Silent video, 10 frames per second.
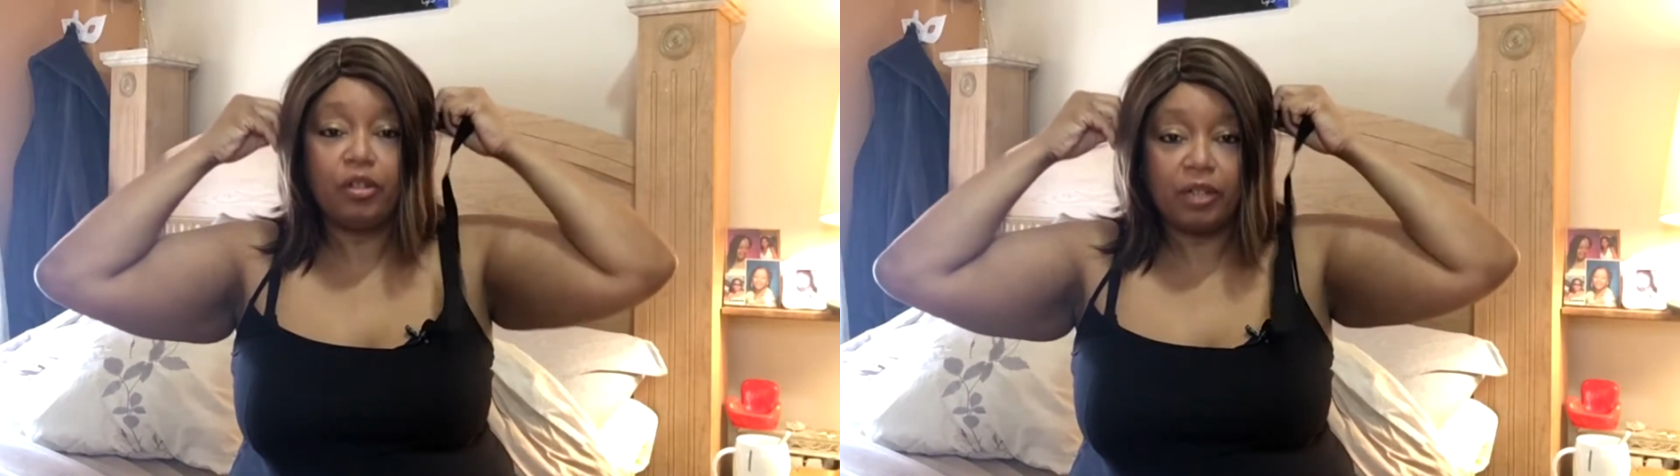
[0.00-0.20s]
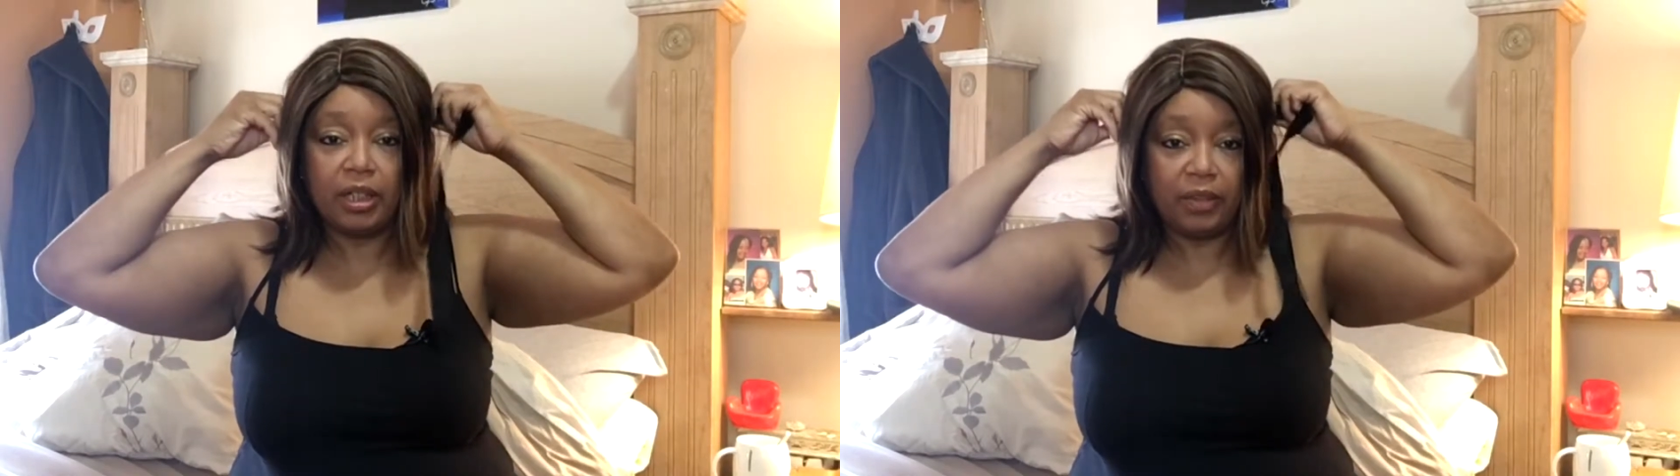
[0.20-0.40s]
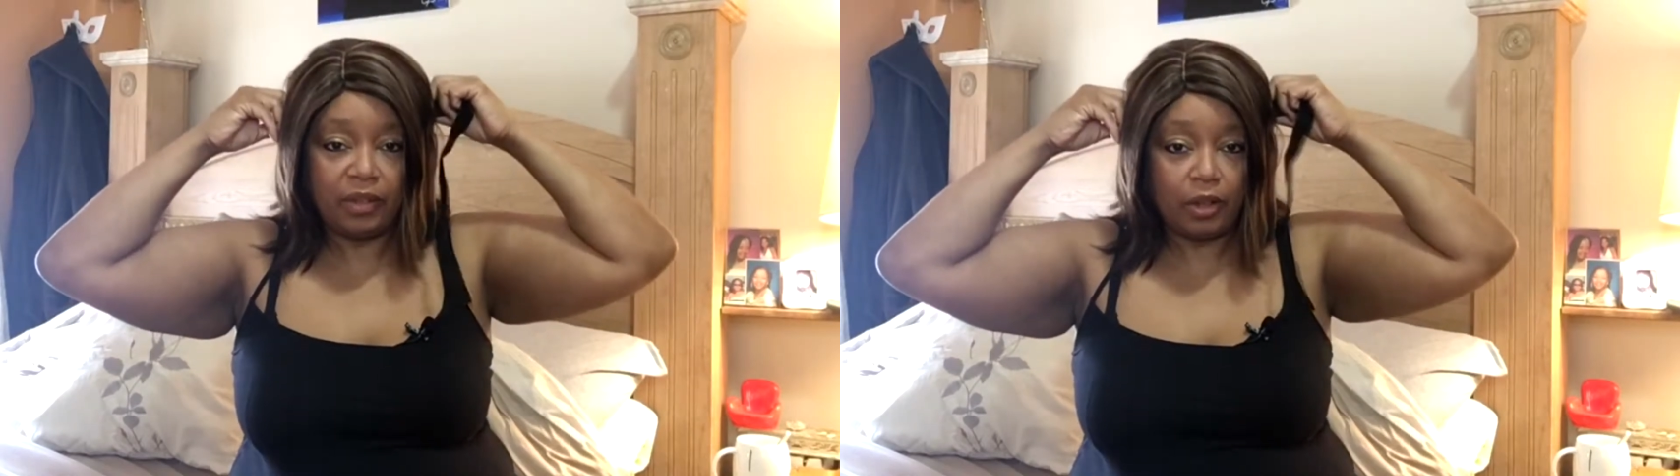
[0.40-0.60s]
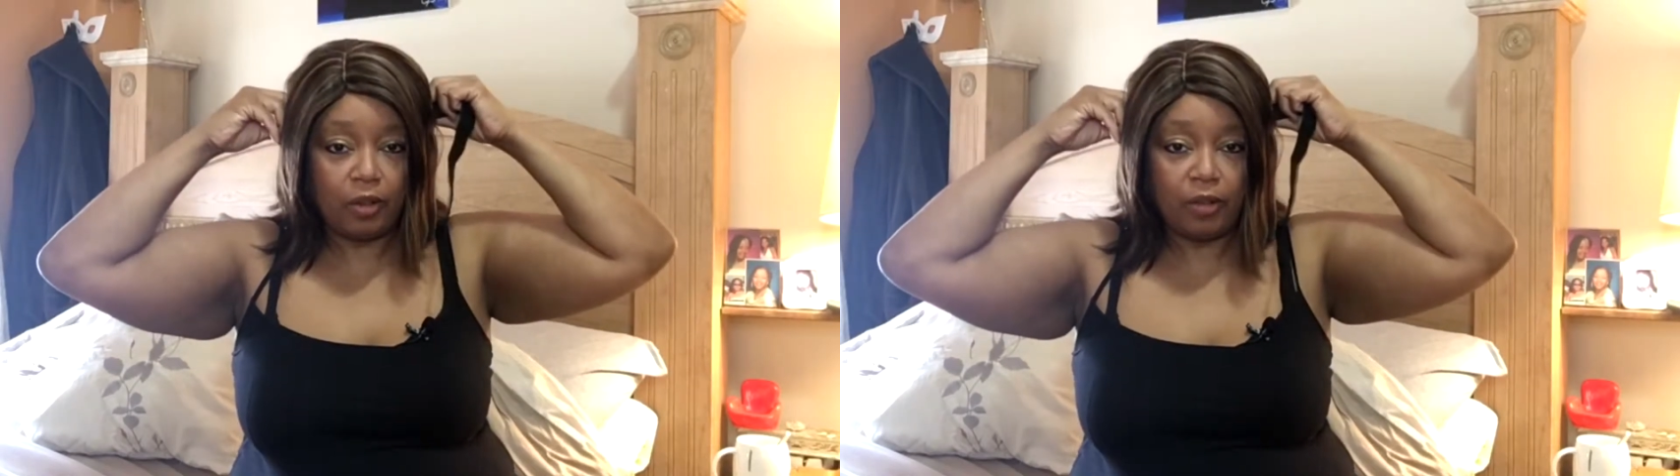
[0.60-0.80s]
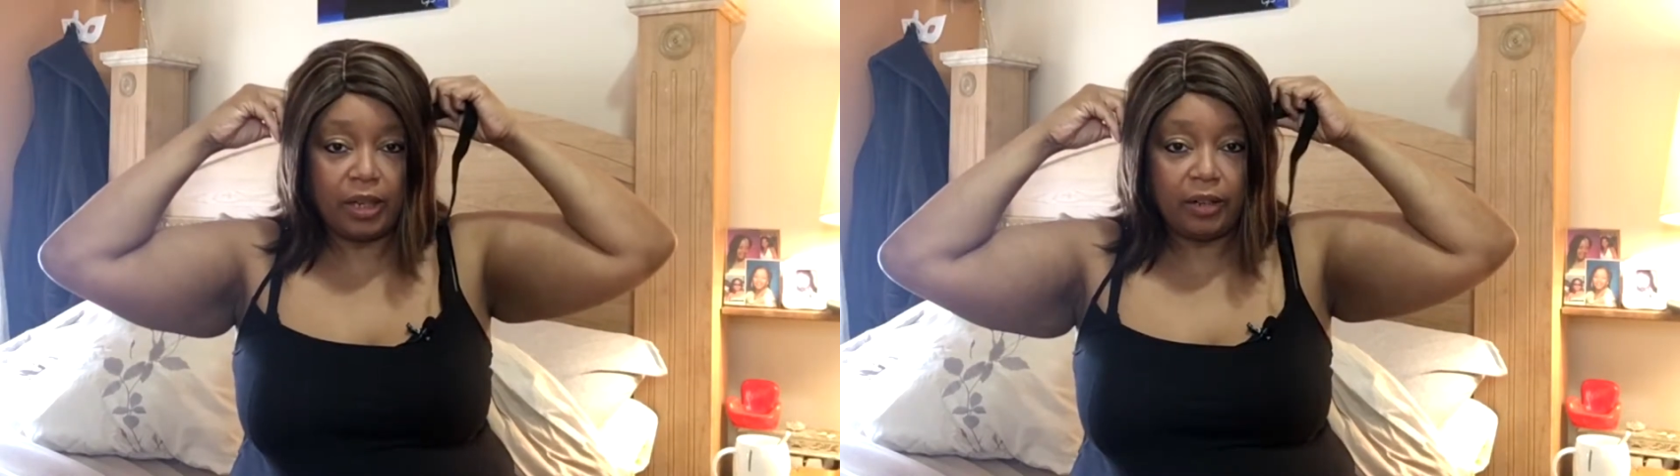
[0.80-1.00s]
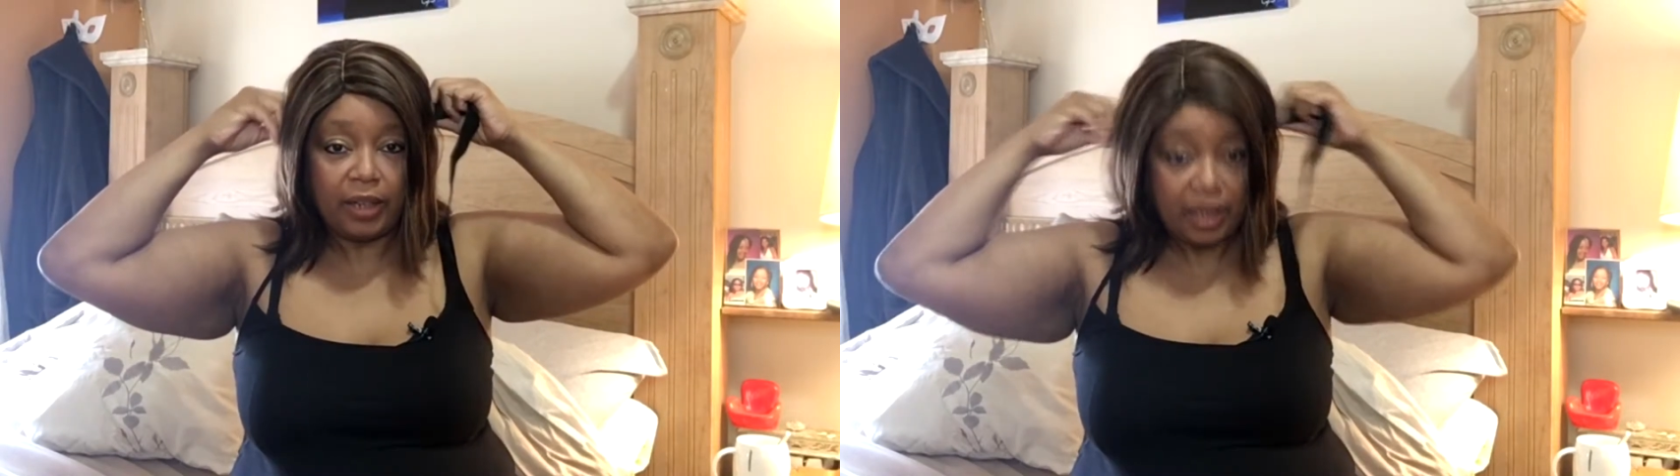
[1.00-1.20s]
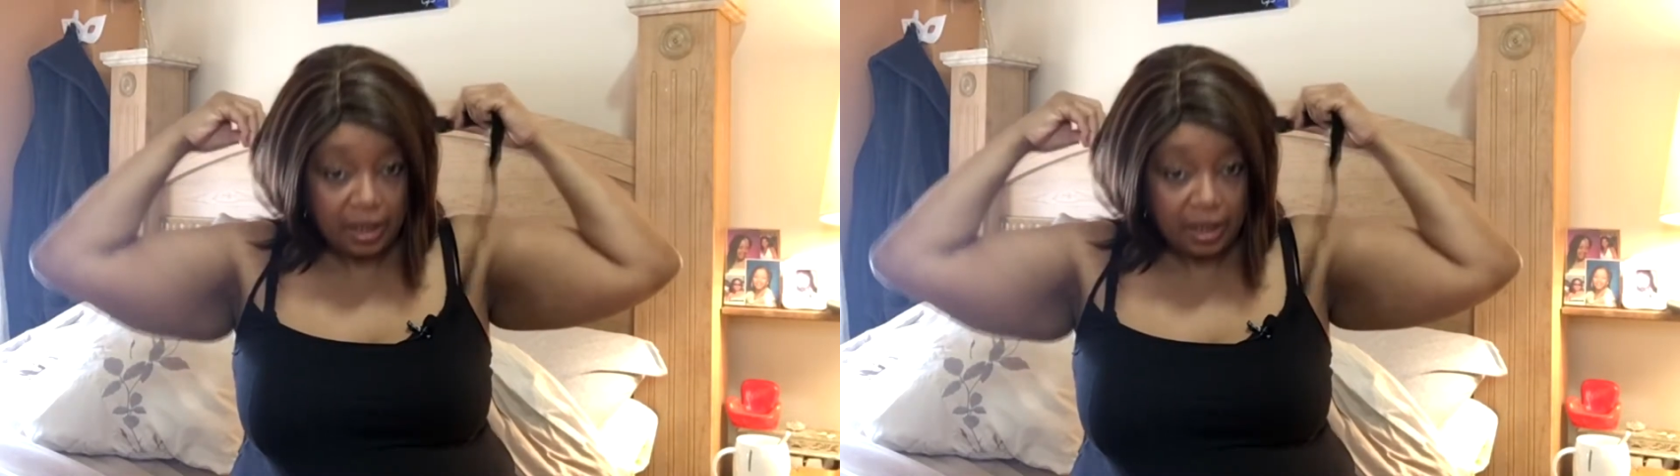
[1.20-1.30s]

You can either go ear to